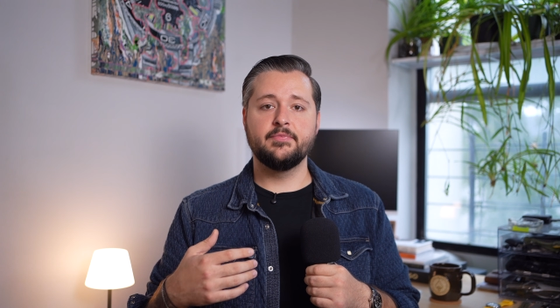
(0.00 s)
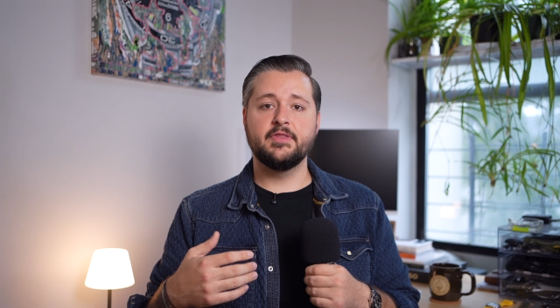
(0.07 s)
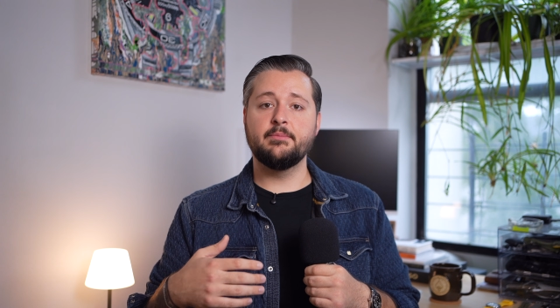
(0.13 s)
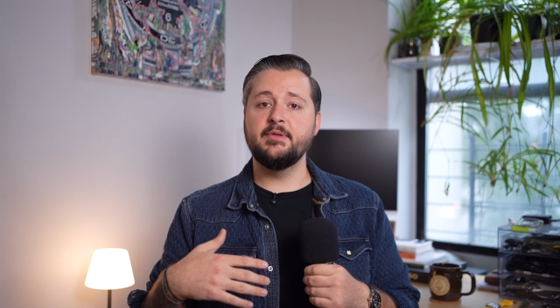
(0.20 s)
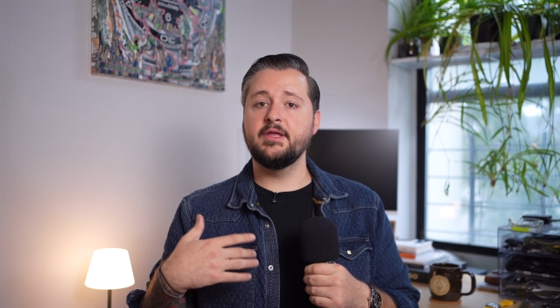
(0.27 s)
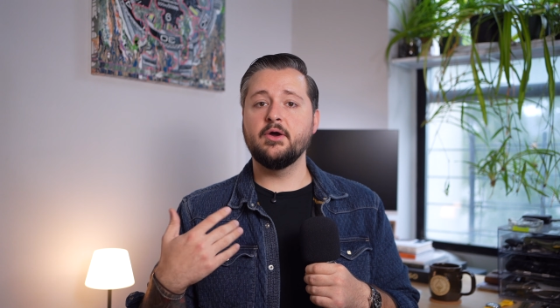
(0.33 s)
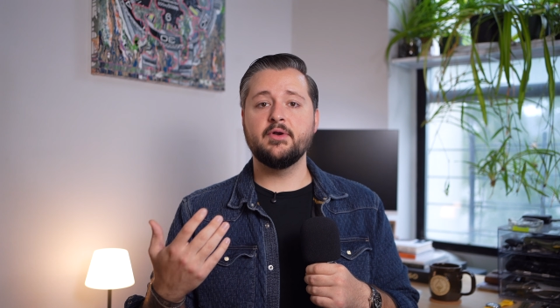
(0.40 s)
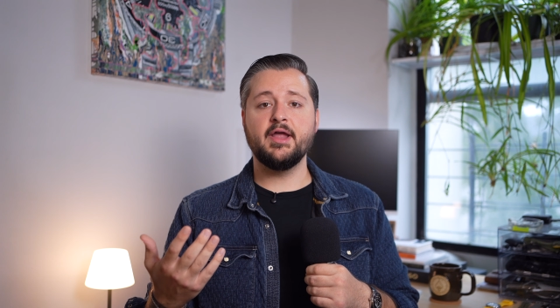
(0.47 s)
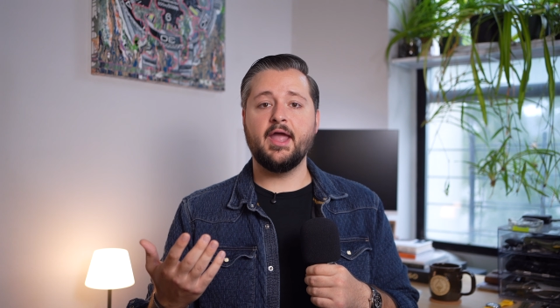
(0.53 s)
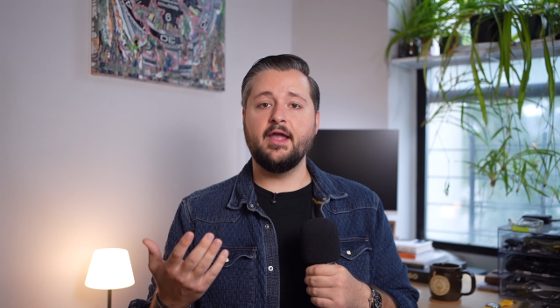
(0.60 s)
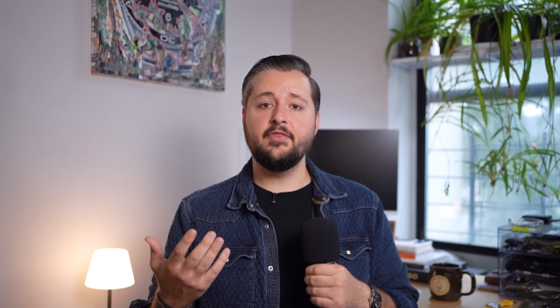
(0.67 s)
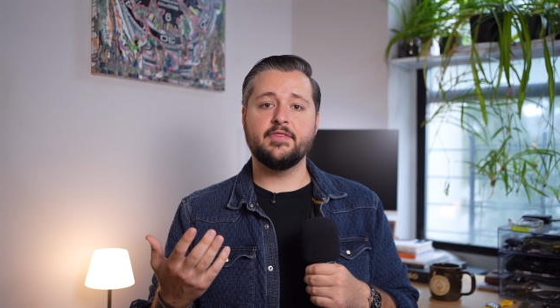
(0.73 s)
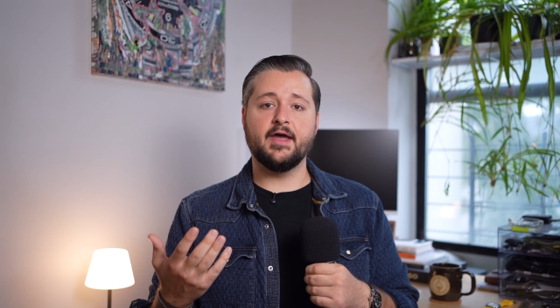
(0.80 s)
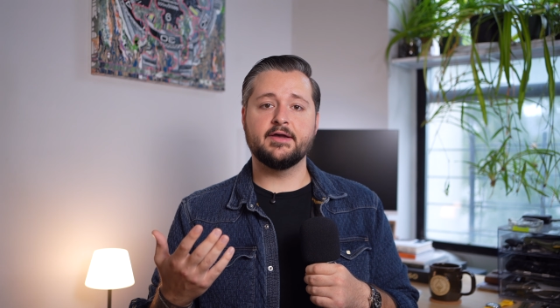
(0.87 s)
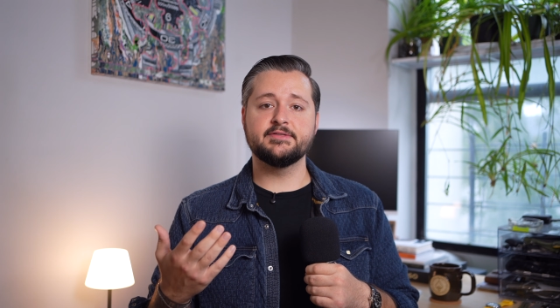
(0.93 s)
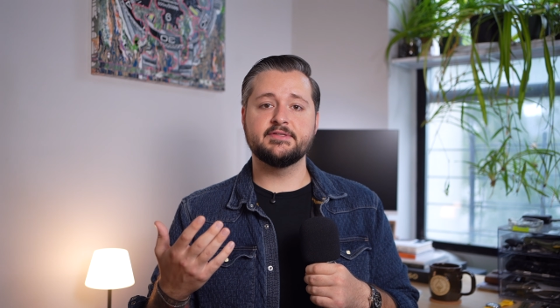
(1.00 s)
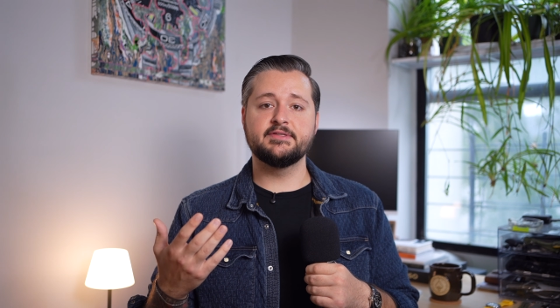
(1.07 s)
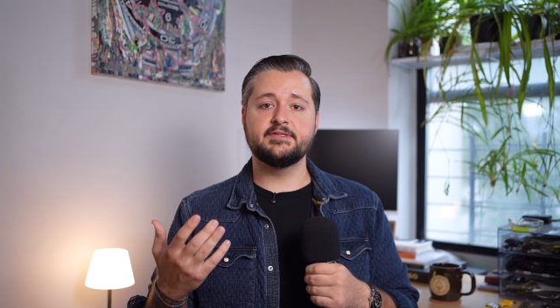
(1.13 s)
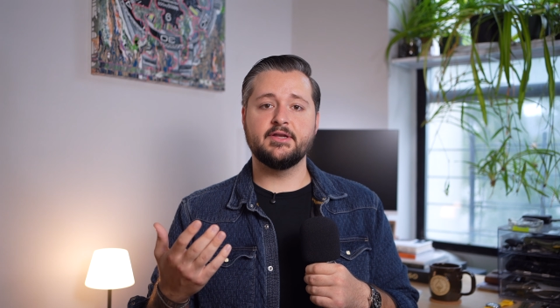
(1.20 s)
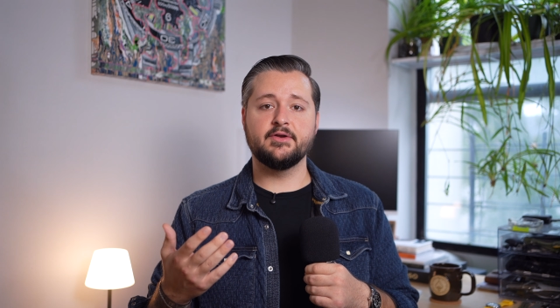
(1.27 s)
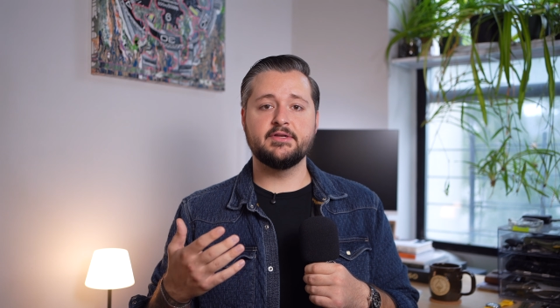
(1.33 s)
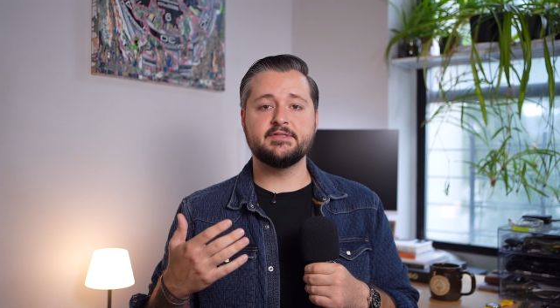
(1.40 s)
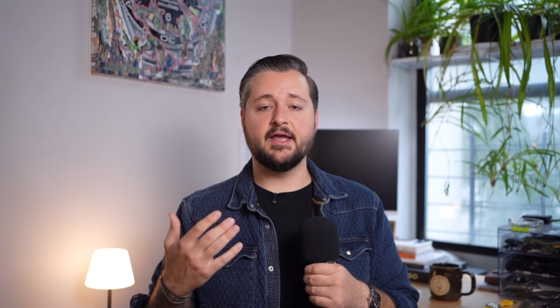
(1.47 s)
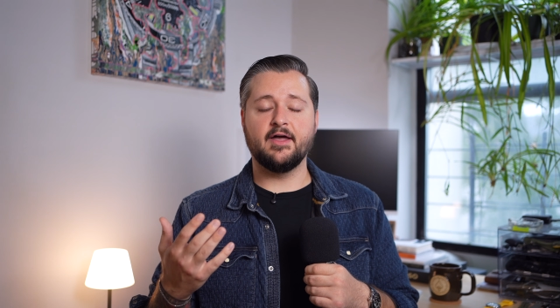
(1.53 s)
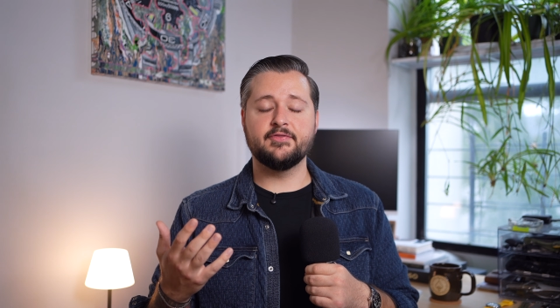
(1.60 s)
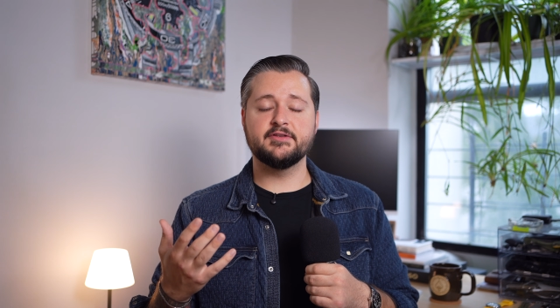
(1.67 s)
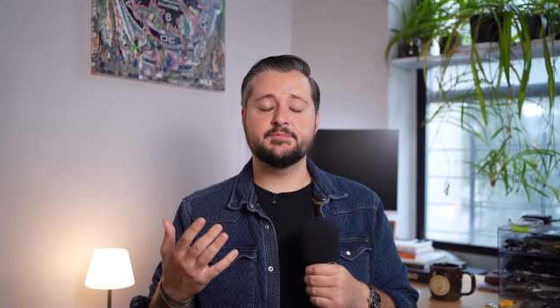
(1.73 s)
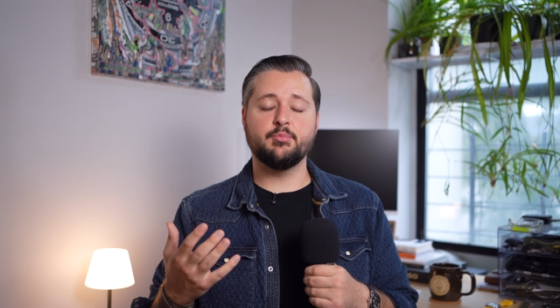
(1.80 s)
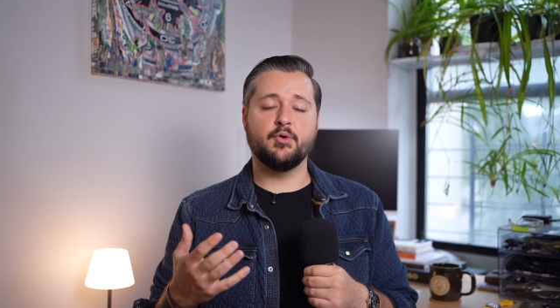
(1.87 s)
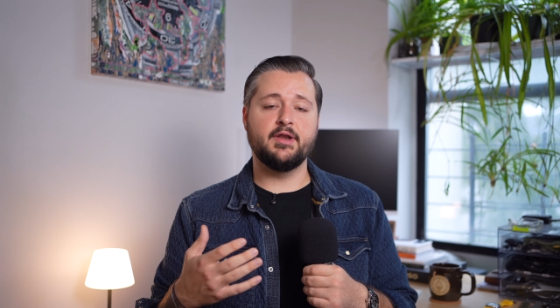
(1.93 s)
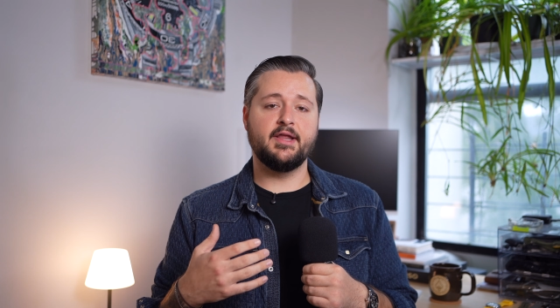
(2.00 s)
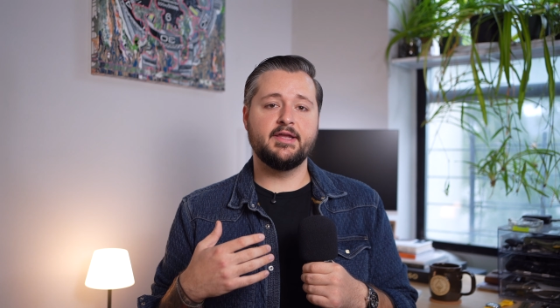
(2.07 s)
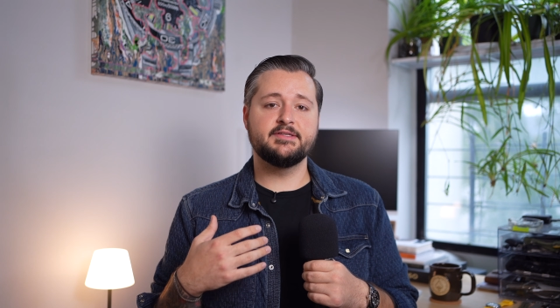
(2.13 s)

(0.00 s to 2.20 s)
The Miyota 8000 series at this point